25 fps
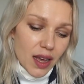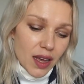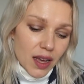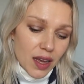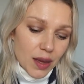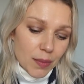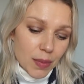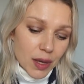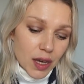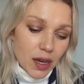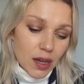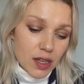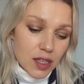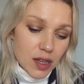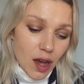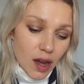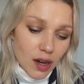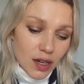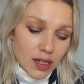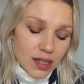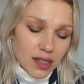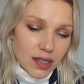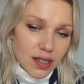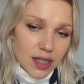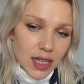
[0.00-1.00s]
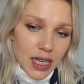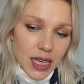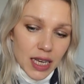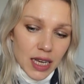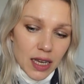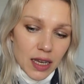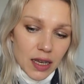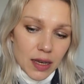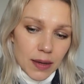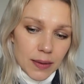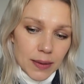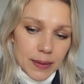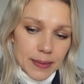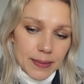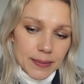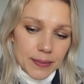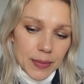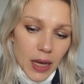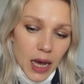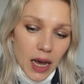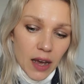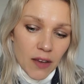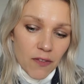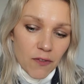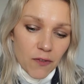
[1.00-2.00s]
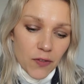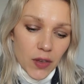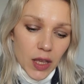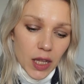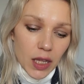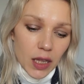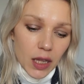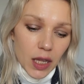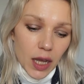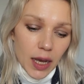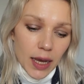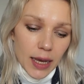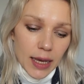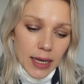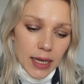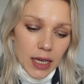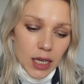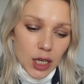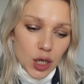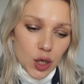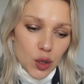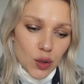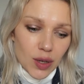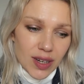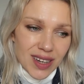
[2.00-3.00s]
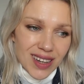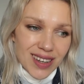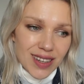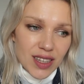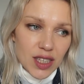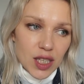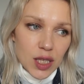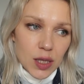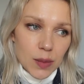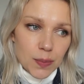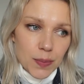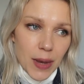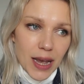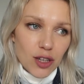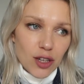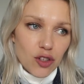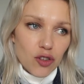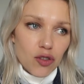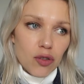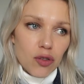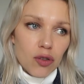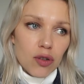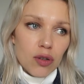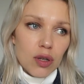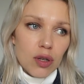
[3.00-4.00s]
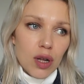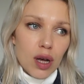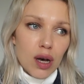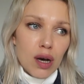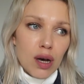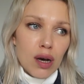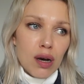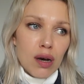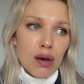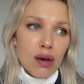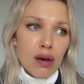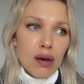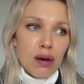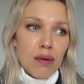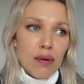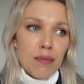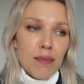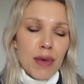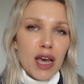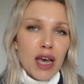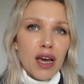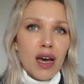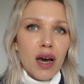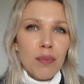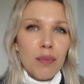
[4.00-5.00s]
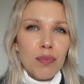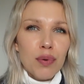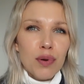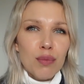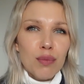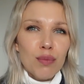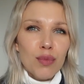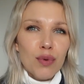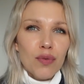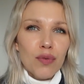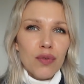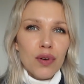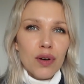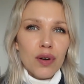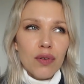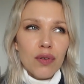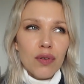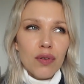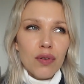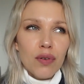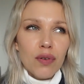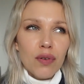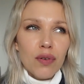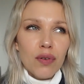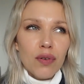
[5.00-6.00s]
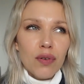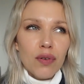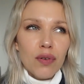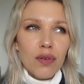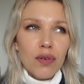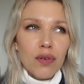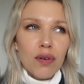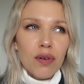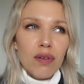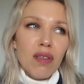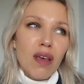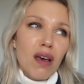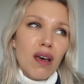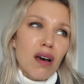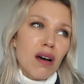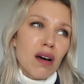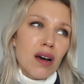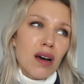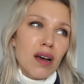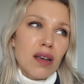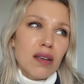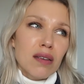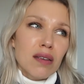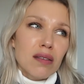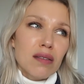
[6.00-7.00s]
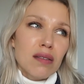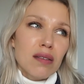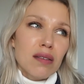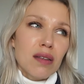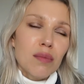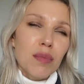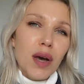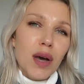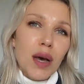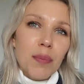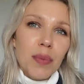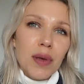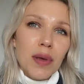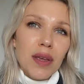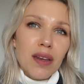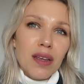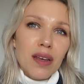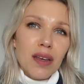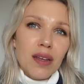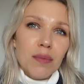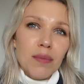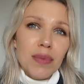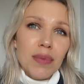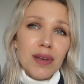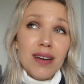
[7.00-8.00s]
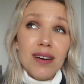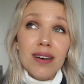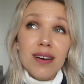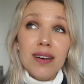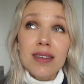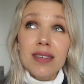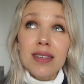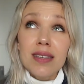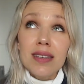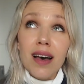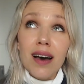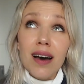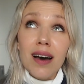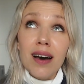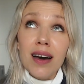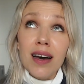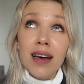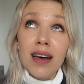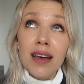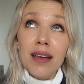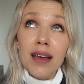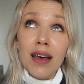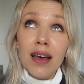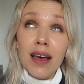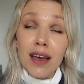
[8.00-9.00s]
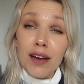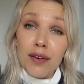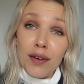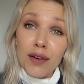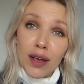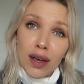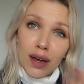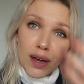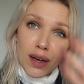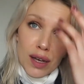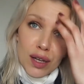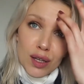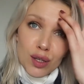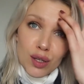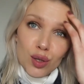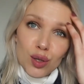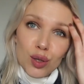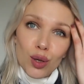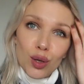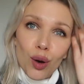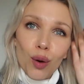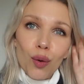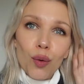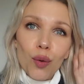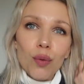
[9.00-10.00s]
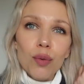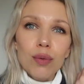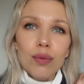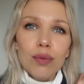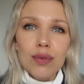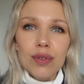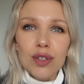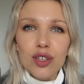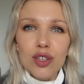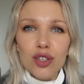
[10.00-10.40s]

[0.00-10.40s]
because honestly I feel like you need a special makeup remover for the eyes, in my opinion, because eye area is so